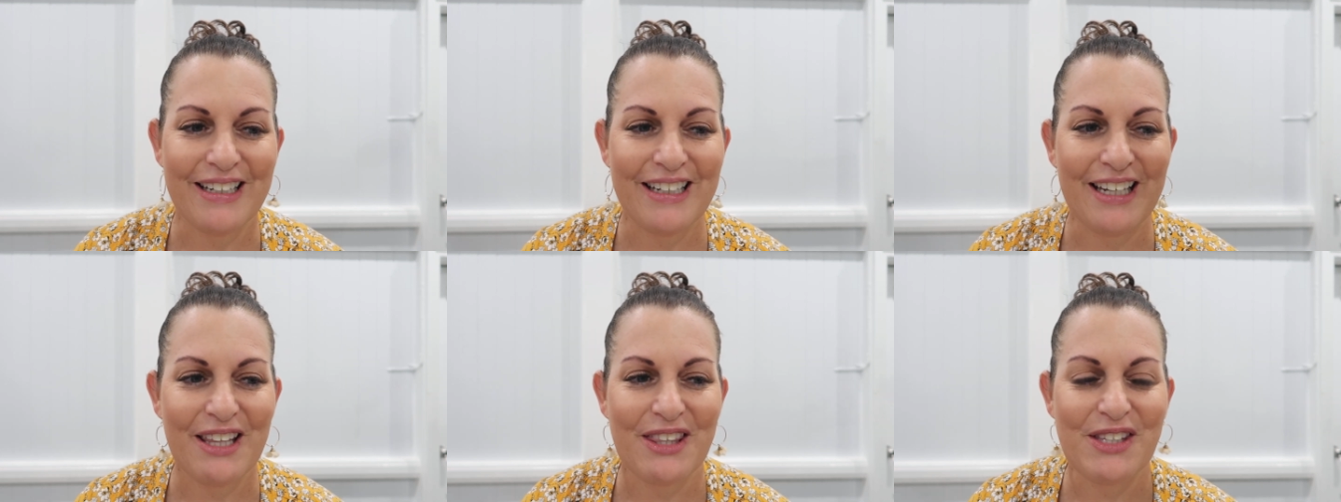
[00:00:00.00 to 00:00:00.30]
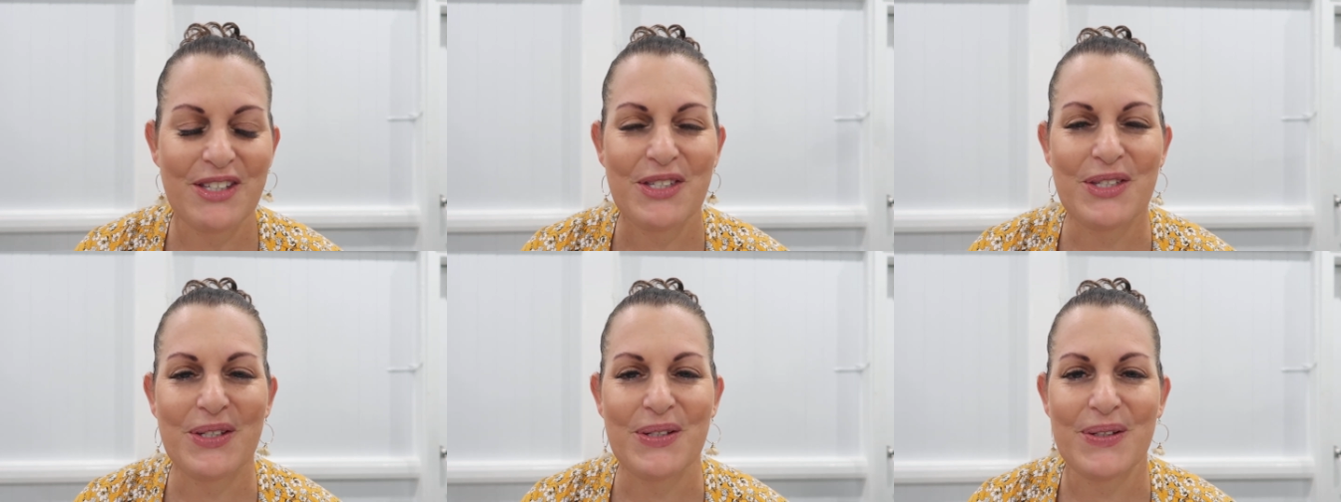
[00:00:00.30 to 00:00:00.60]

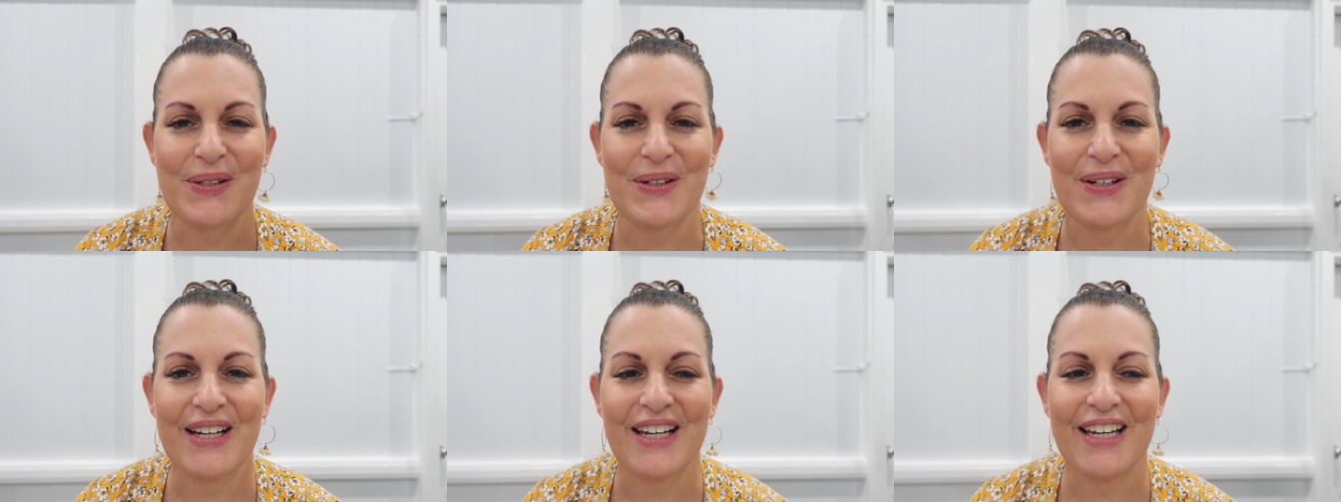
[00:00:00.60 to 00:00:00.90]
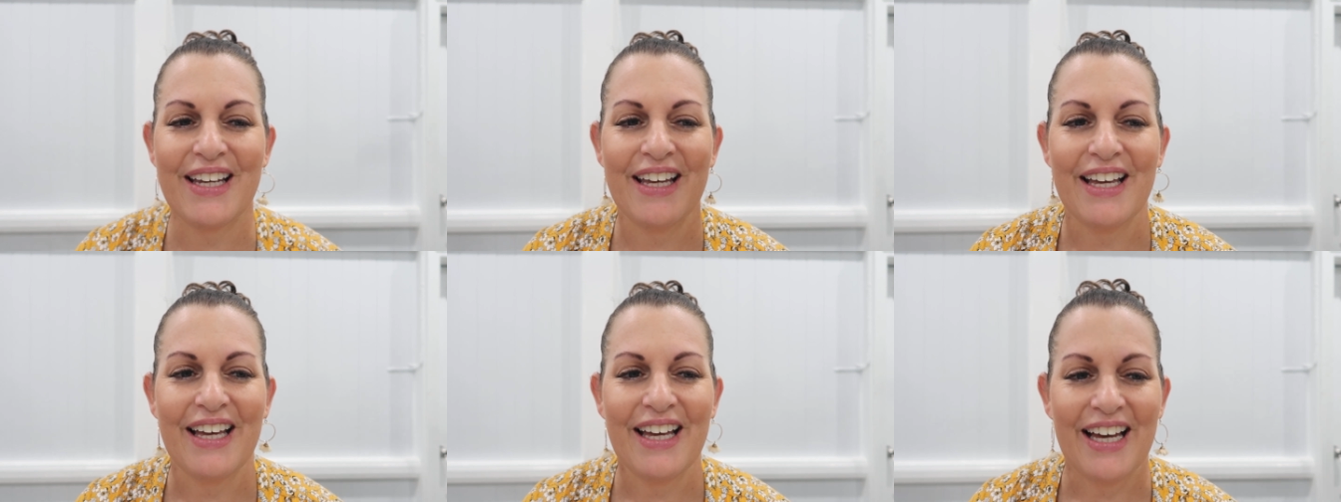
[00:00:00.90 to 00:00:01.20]
another
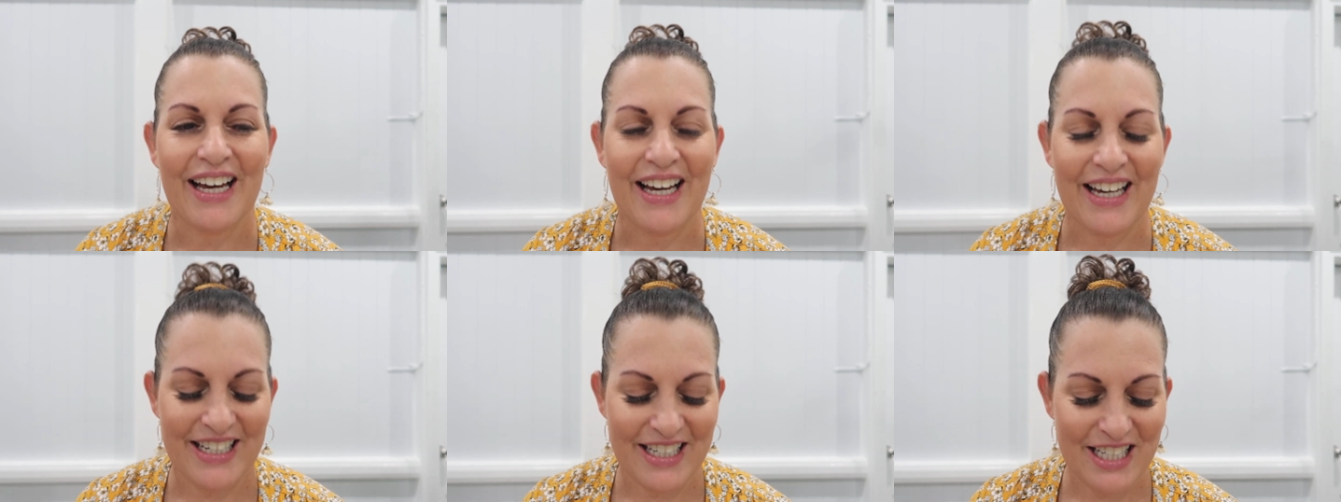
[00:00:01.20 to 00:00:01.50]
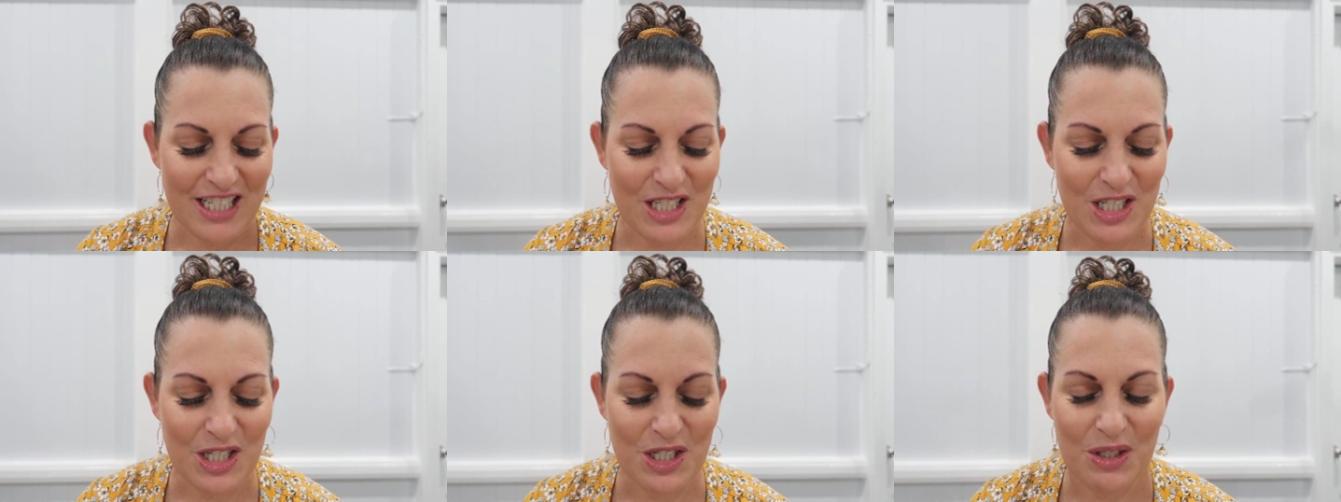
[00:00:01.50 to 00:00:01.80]
story I
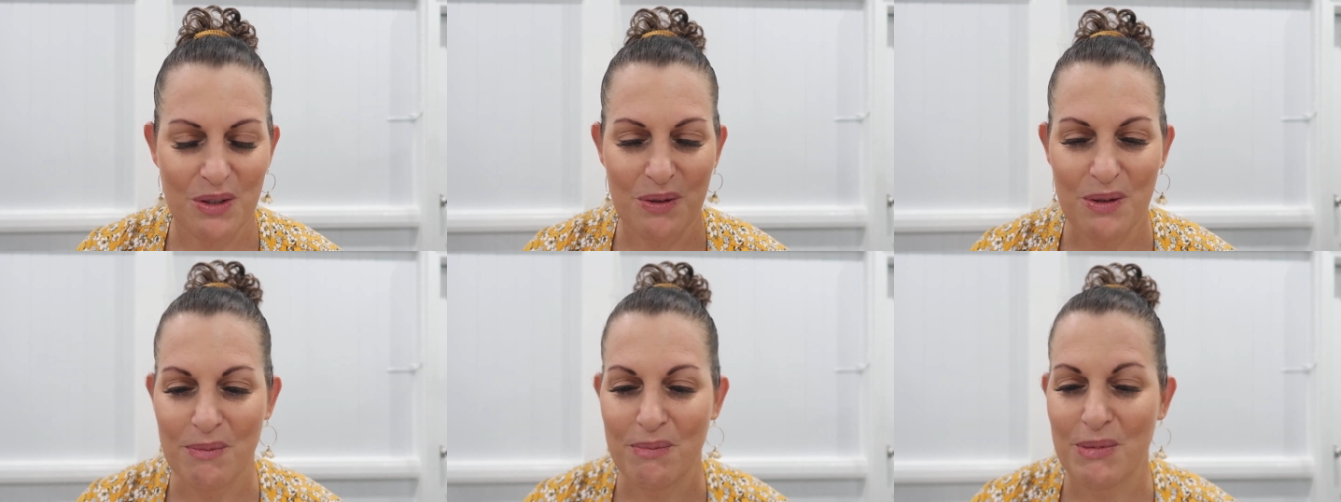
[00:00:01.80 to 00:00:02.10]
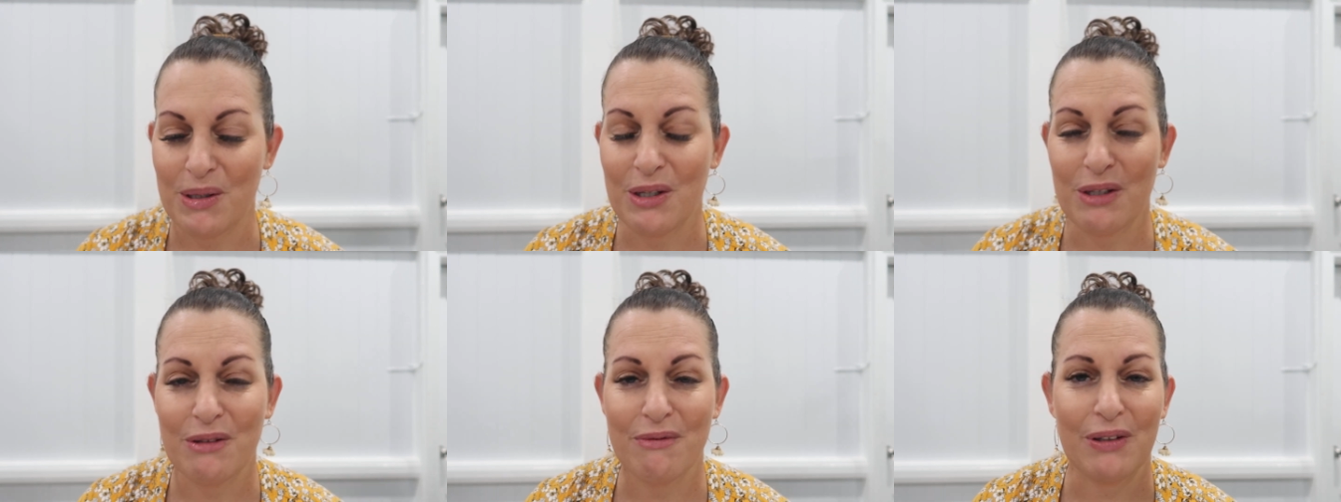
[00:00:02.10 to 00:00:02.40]
need to do a
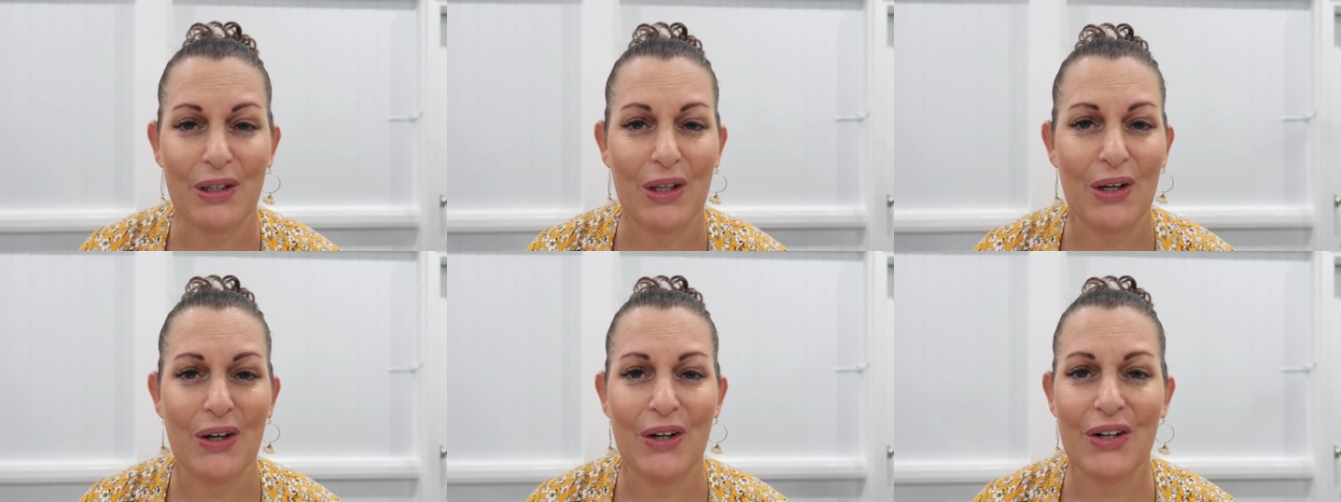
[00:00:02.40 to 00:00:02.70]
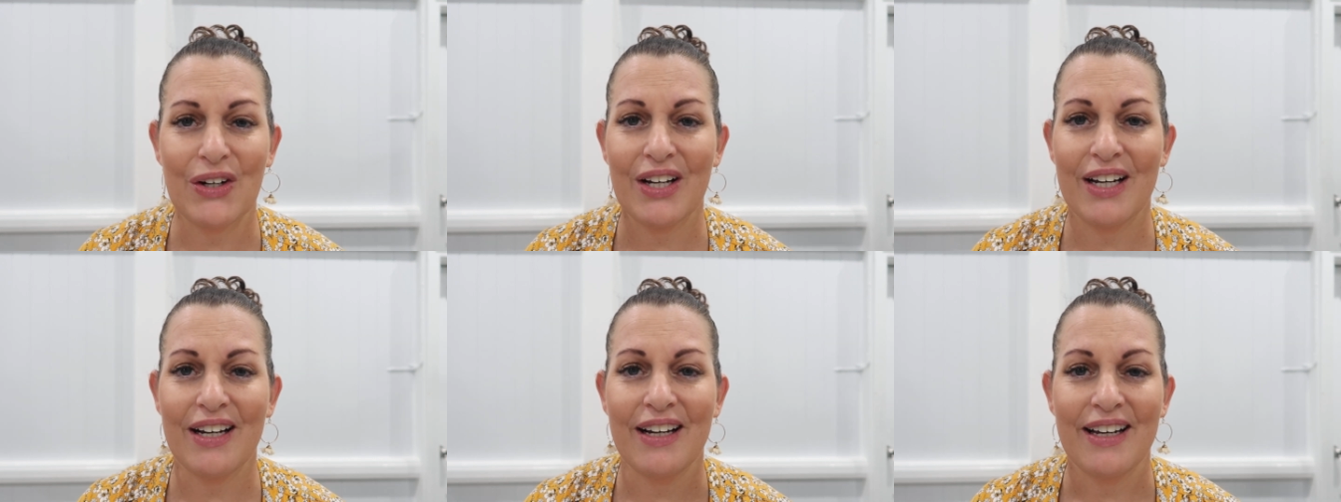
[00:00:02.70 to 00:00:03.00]
birth
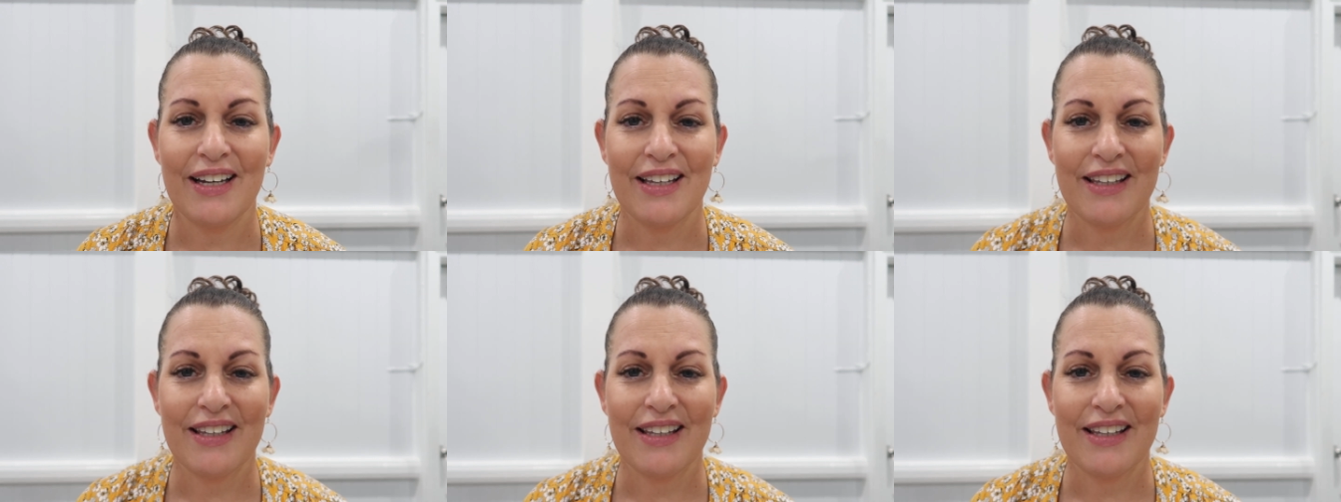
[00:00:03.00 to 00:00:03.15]
vlog